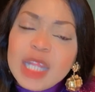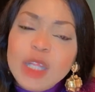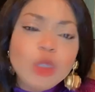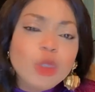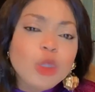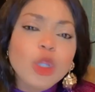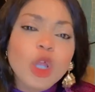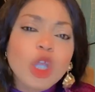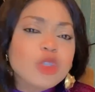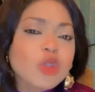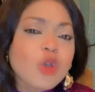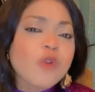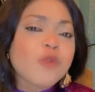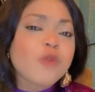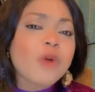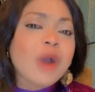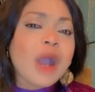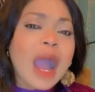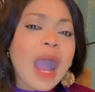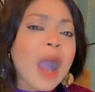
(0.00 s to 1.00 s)
A lot
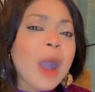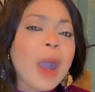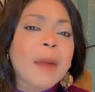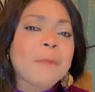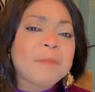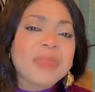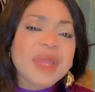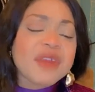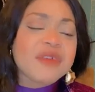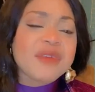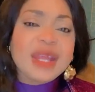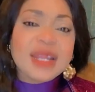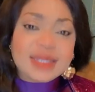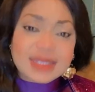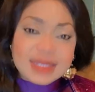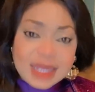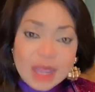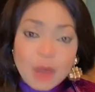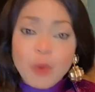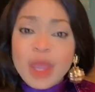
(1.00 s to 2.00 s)
of our
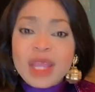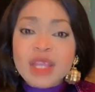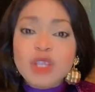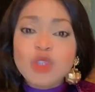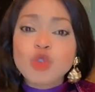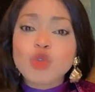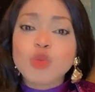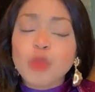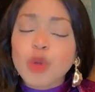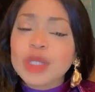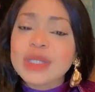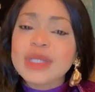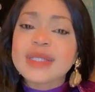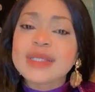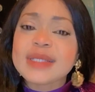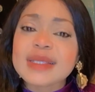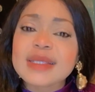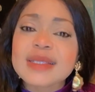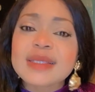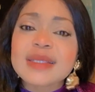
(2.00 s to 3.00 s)
parents that were into
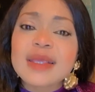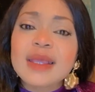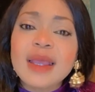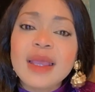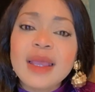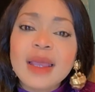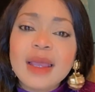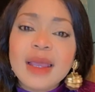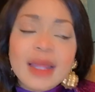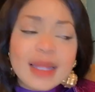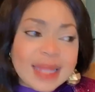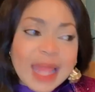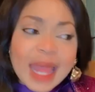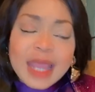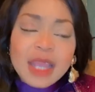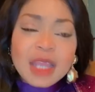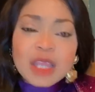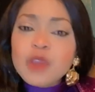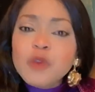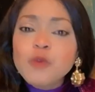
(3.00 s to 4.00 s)
politics,
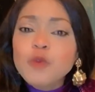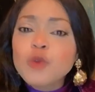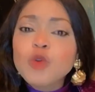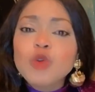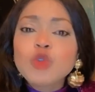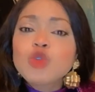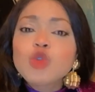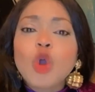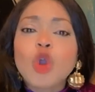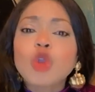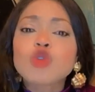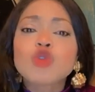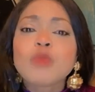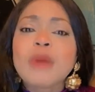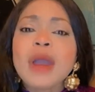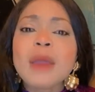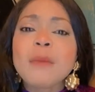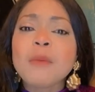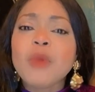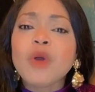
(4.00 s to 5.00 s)
like if you talk
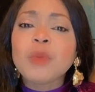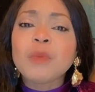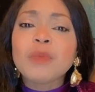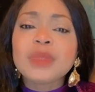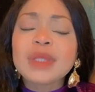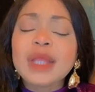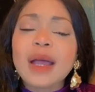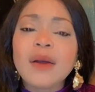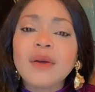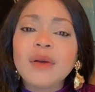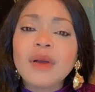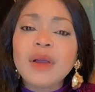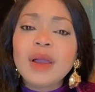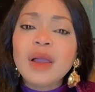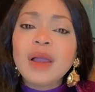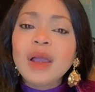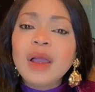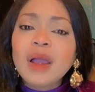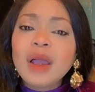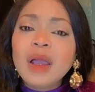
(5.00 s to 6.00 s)
to my mom now,
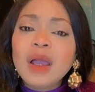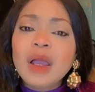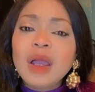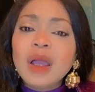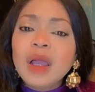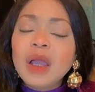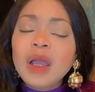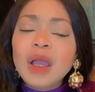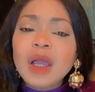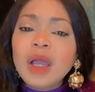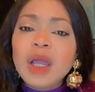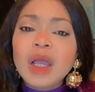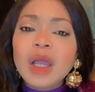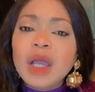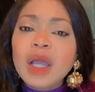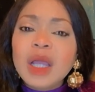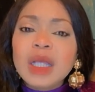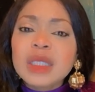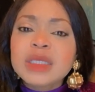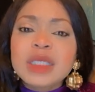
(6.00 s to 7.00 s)

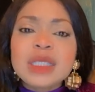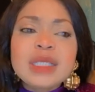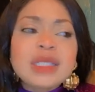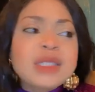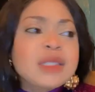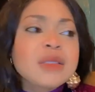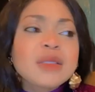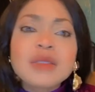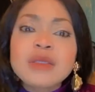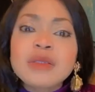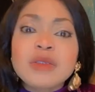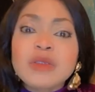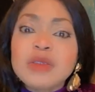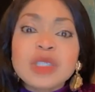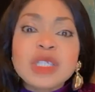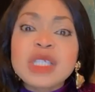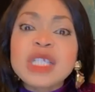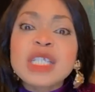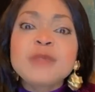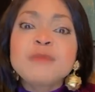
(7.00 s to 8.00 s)
she's
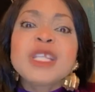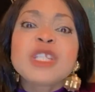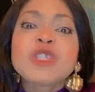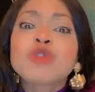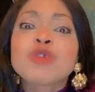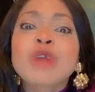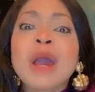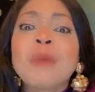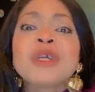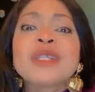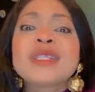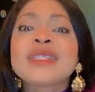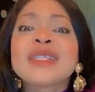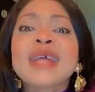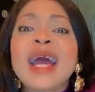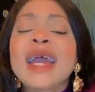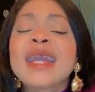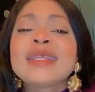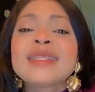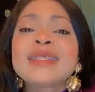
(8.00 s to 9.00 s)
been
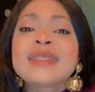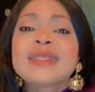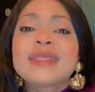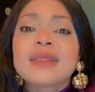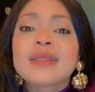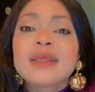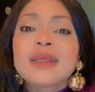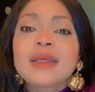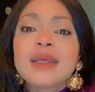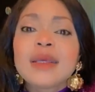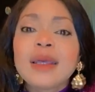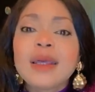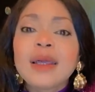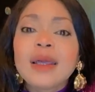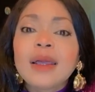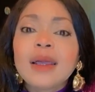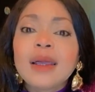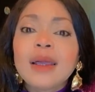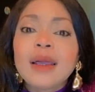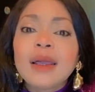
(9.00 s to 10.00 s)
traumatized
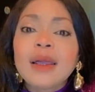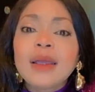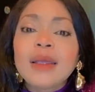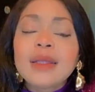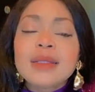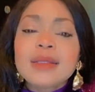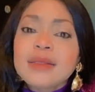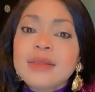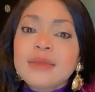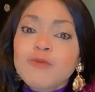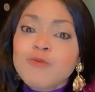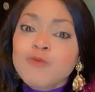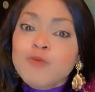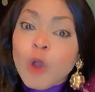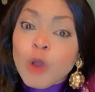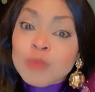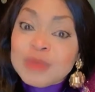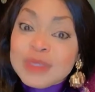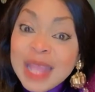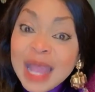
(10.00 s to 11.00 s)

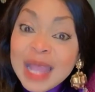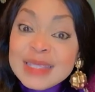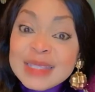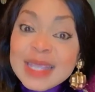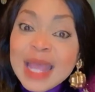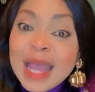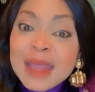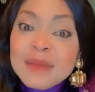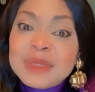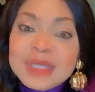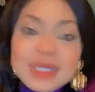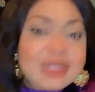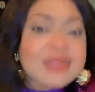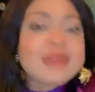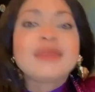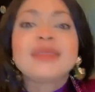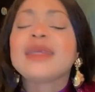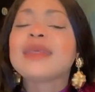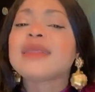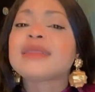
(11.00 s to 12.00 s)
from that time
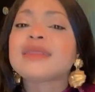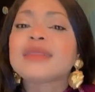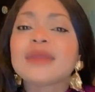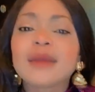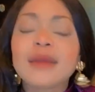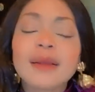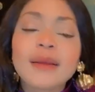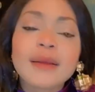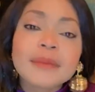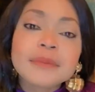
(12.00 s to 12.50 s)
till date.